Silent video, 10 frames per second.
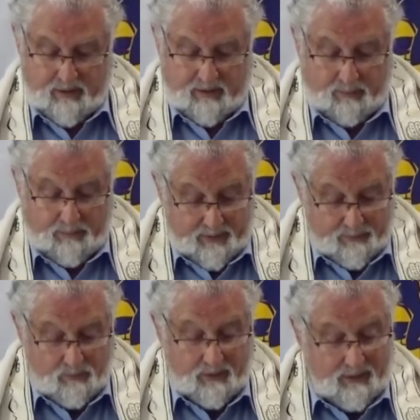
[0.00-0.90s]
the
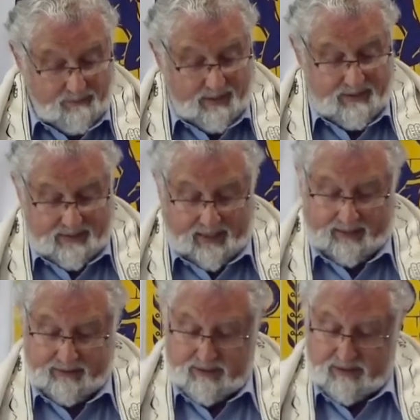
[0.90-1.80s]
people were living in
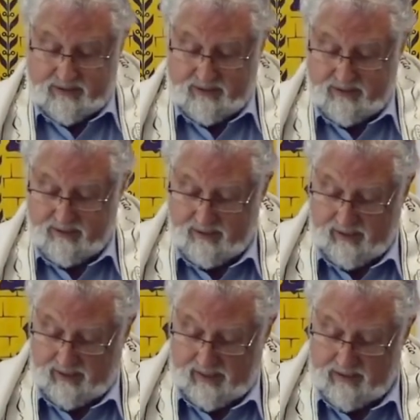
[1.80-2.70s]
darkness
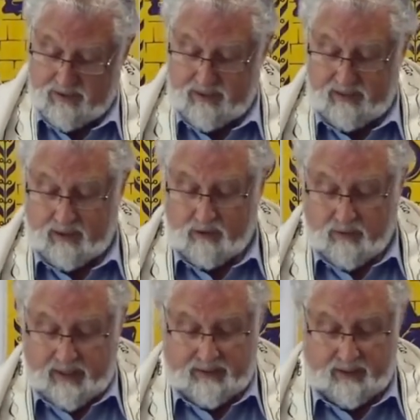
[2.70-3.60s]
and had seen a
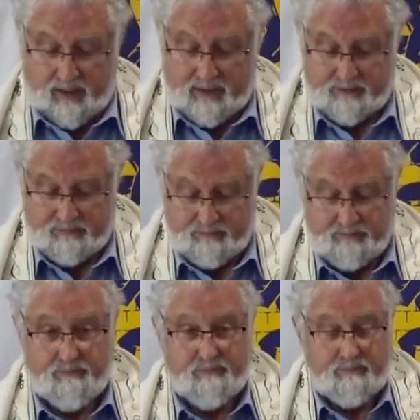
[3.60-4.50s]
great light.
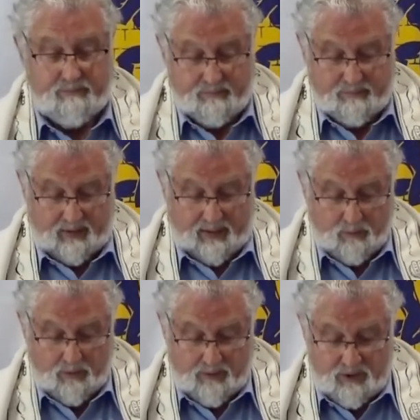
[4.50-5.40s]
They
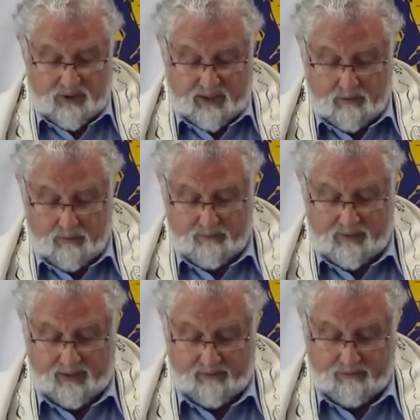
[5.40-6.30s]
were in the shadow of
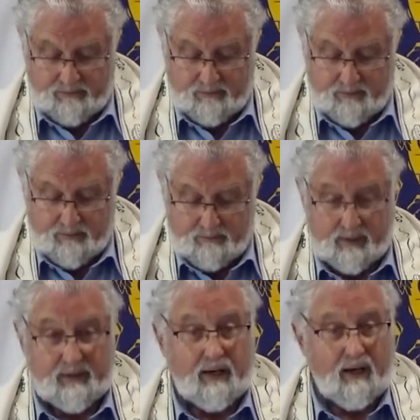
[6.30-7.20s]
death,
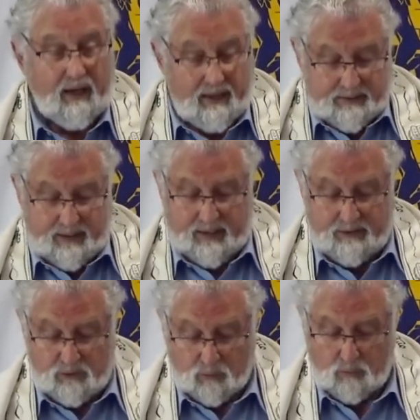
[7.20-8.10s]
but light
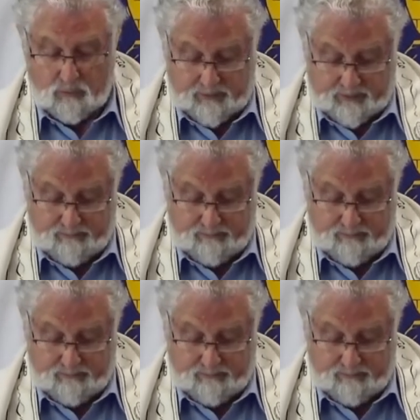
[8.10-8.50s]
had dawned.